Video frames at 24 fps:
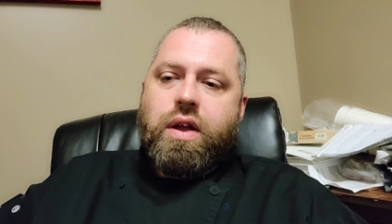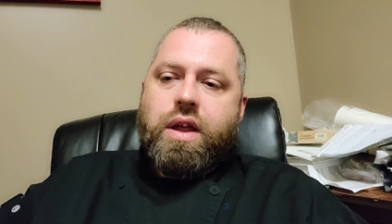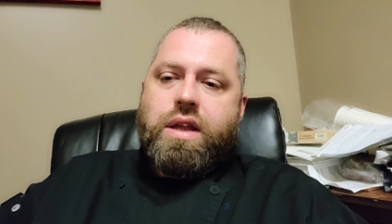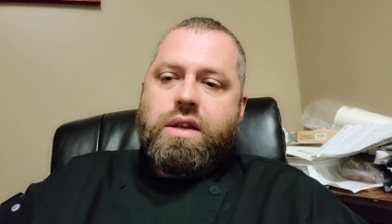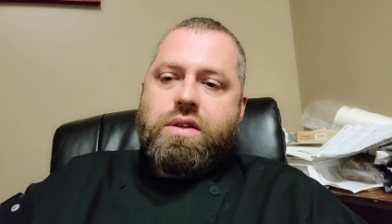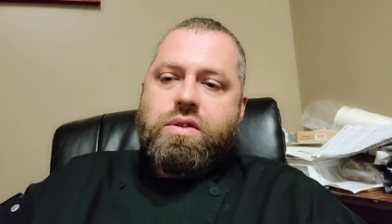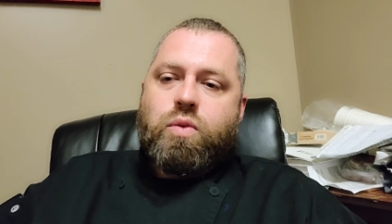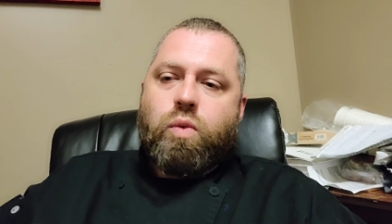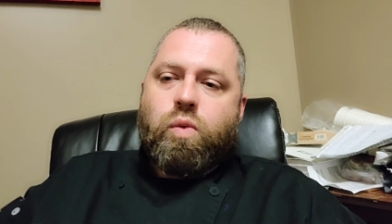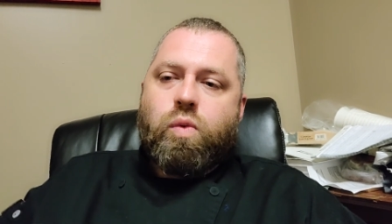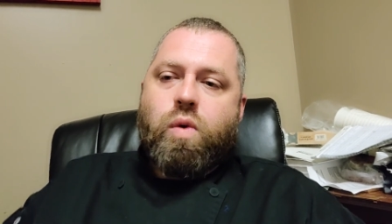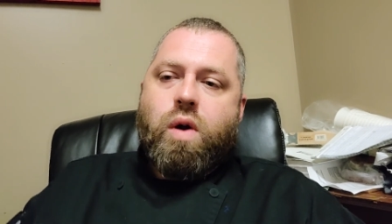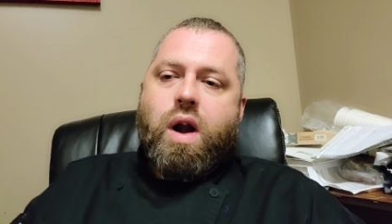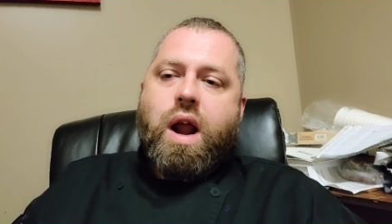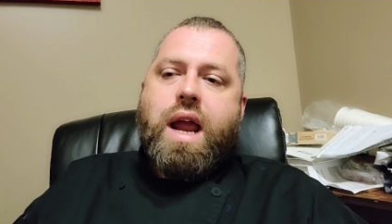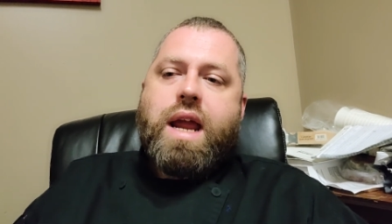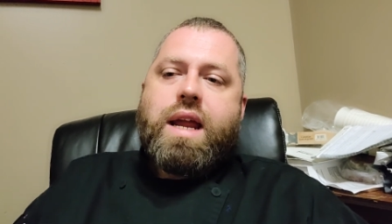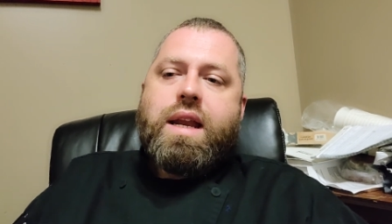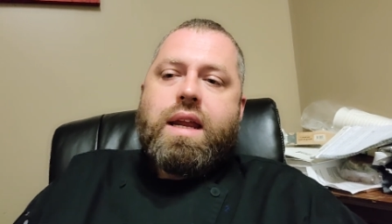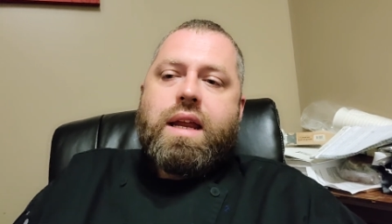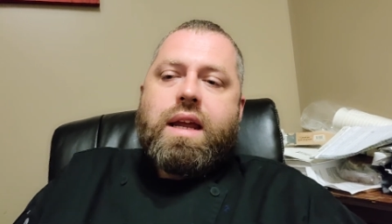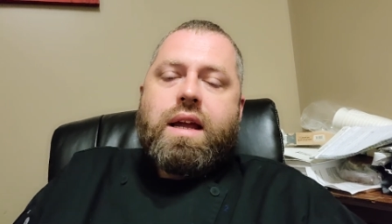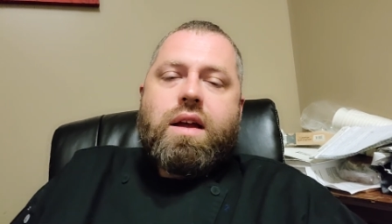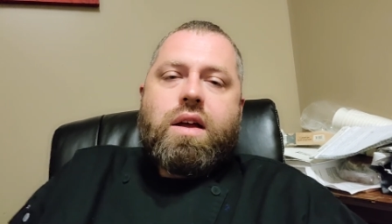is
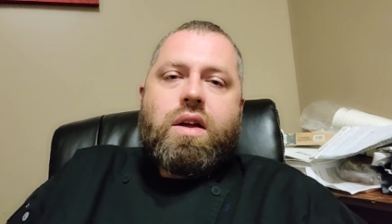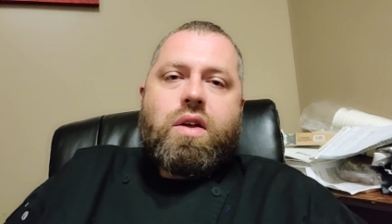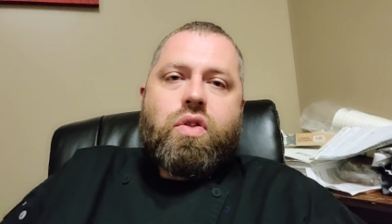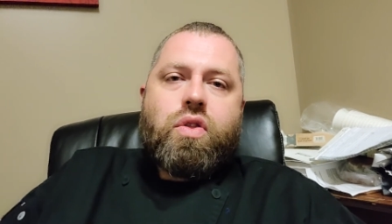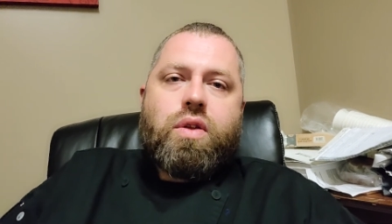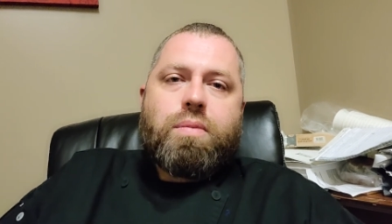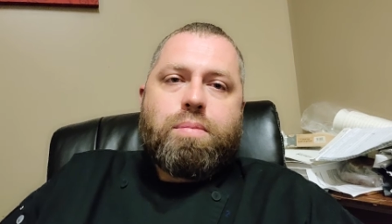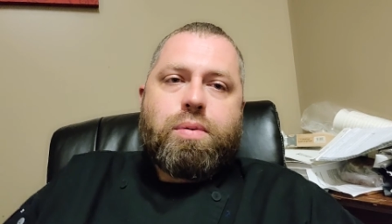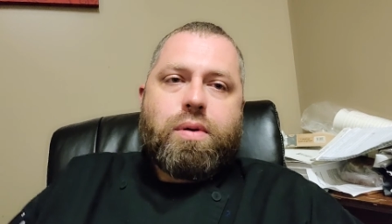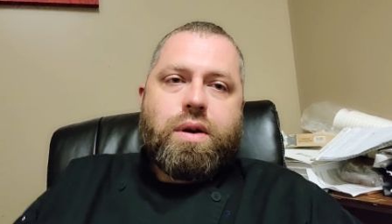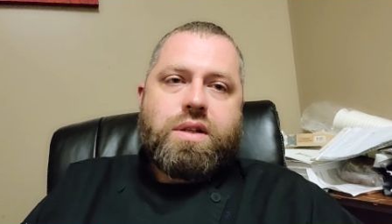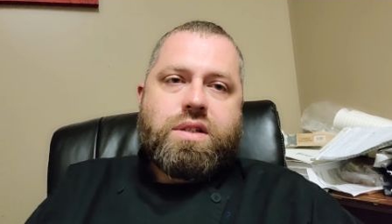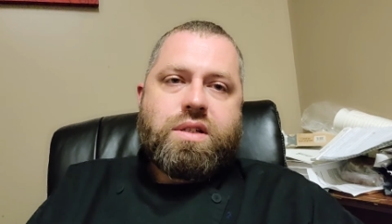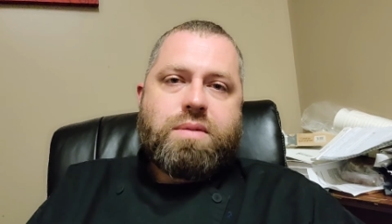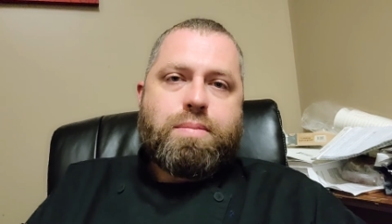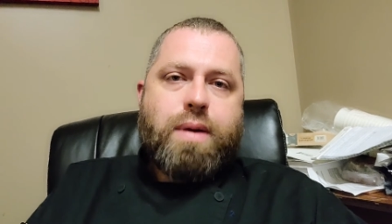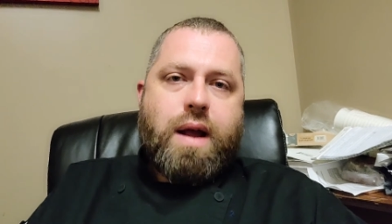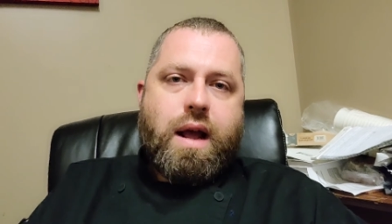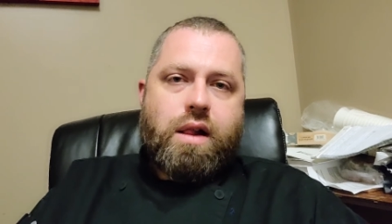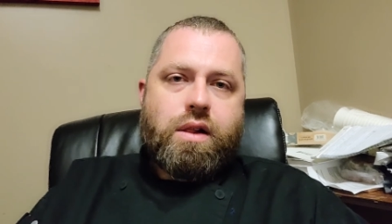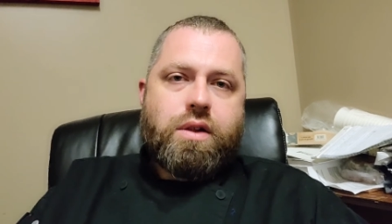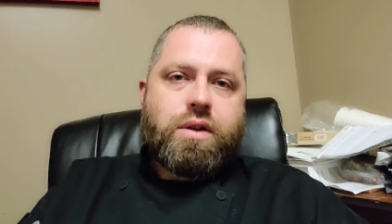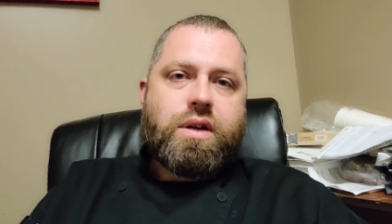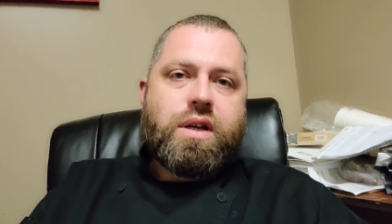writing the
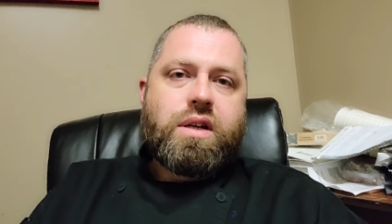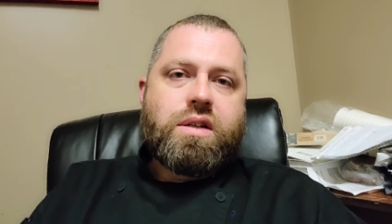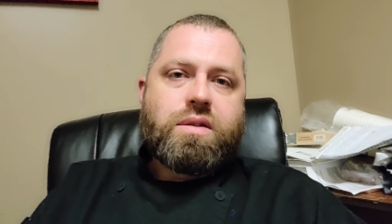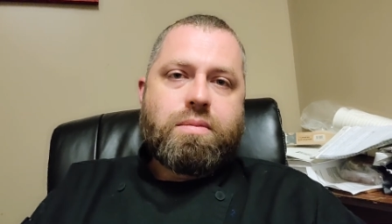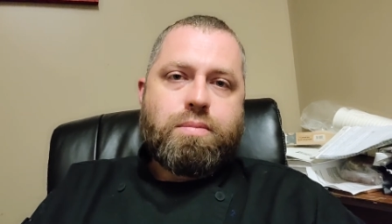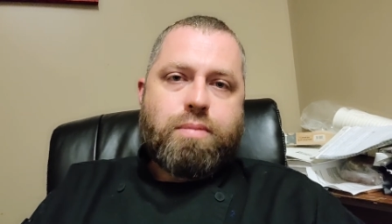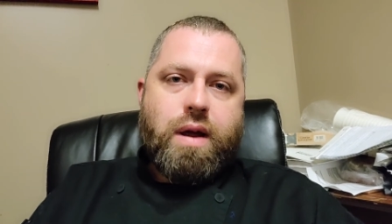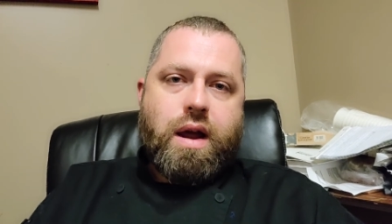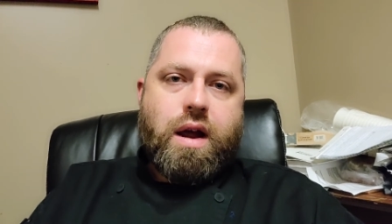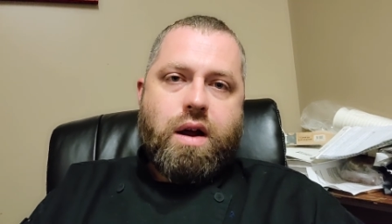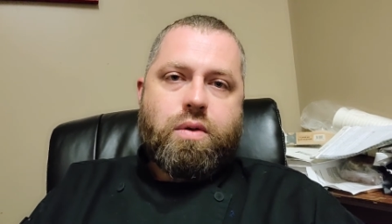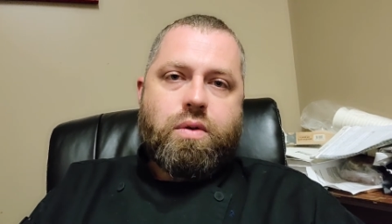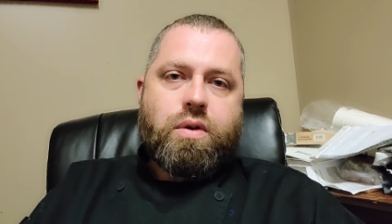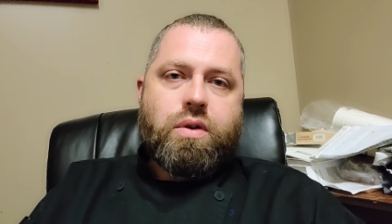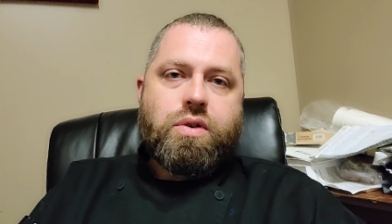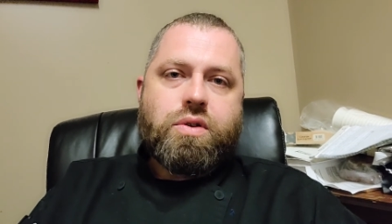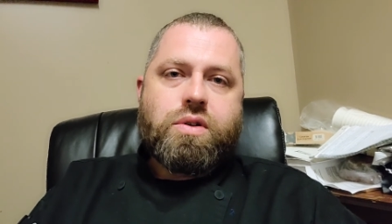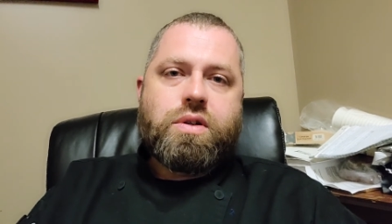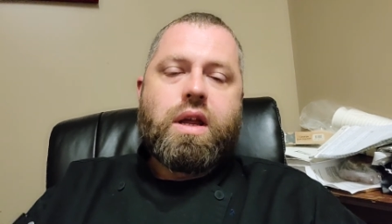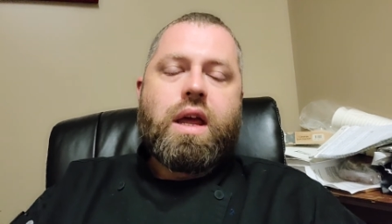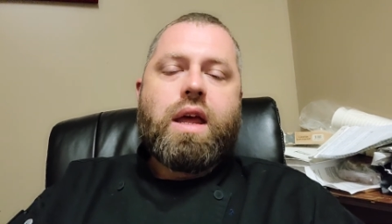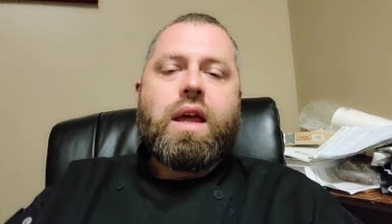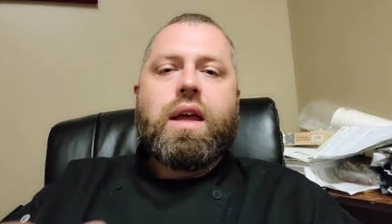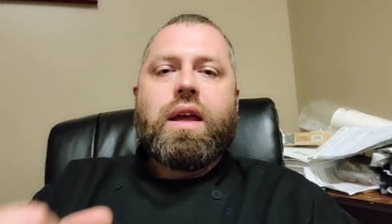principalities and
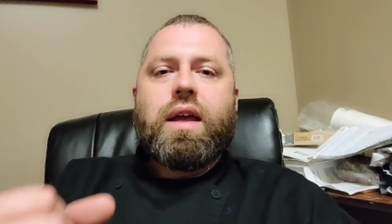powers.